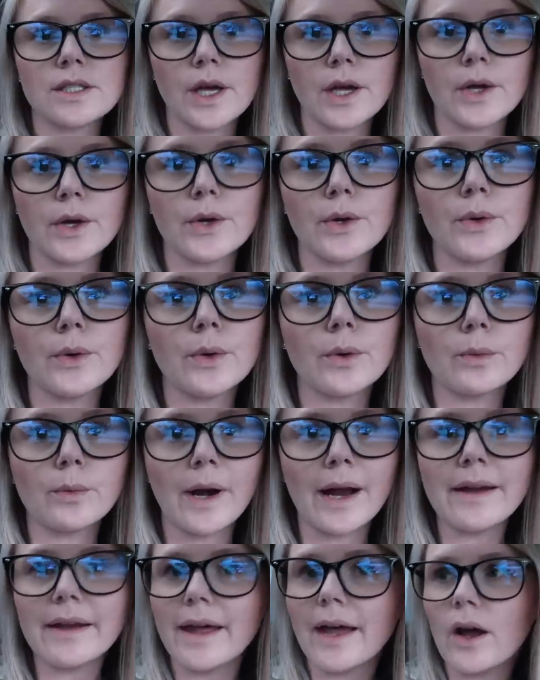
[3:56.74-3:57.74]
So,
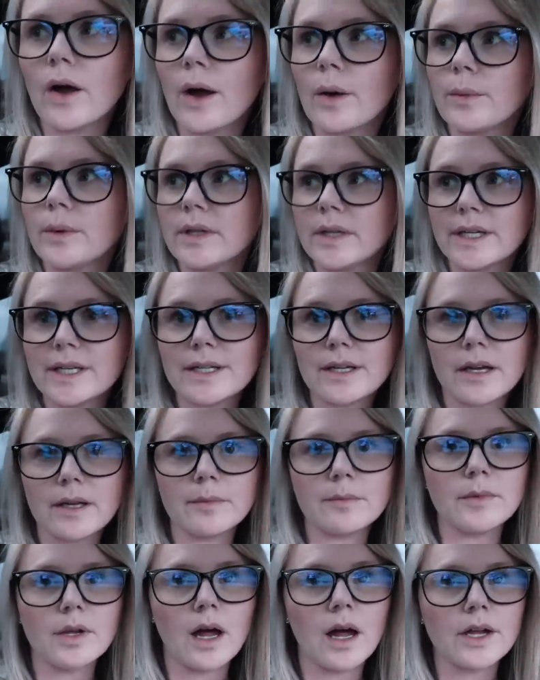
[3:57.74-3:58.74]
right now I really
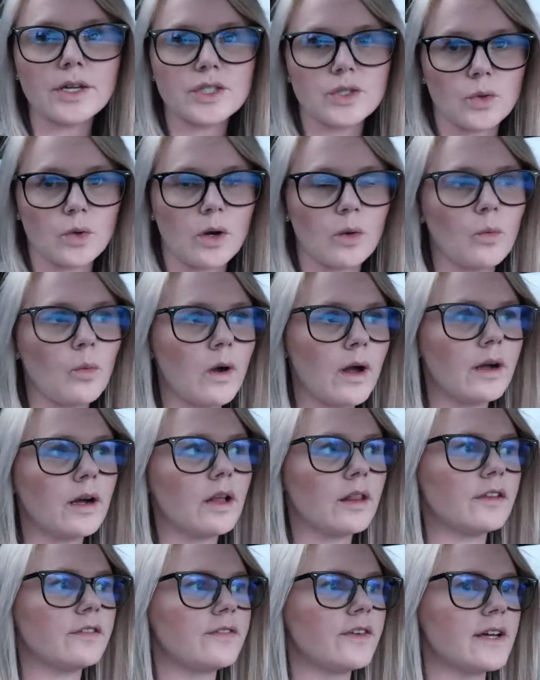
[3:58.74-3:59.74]
am not sure what
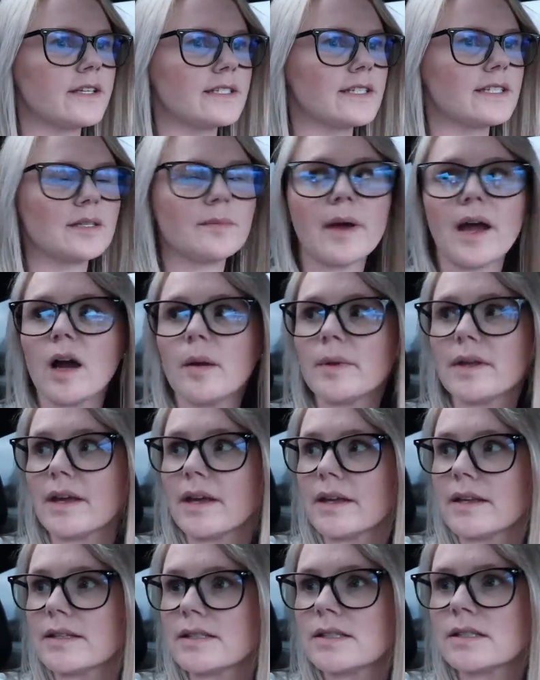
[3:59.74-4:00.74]
all the fuss is about
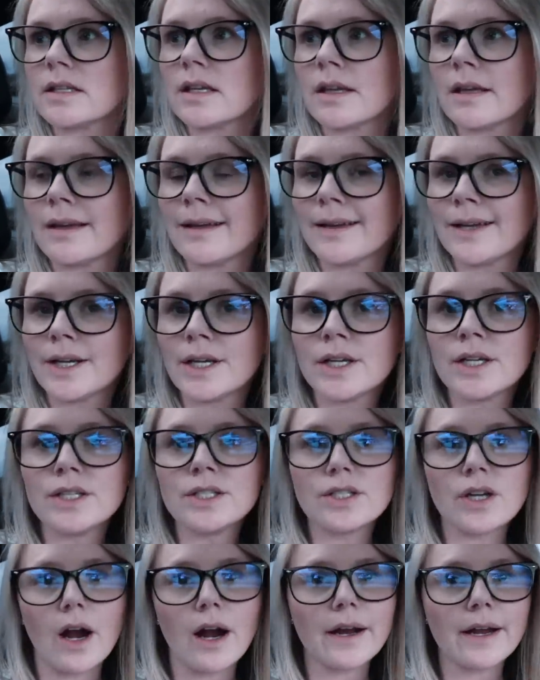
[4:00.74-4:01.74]
Because
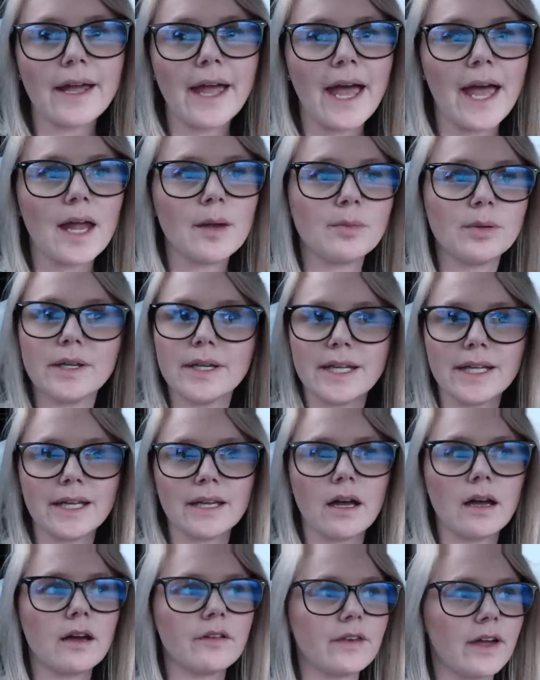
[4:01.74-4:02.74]
Target had plenty
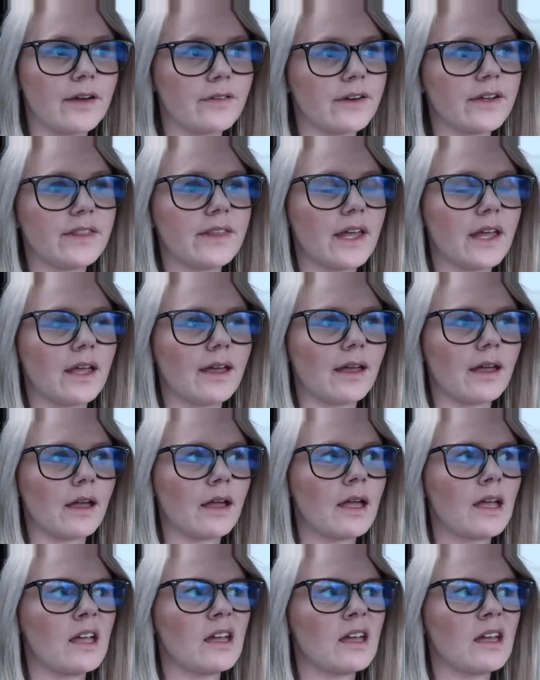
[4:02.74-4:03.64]
of everything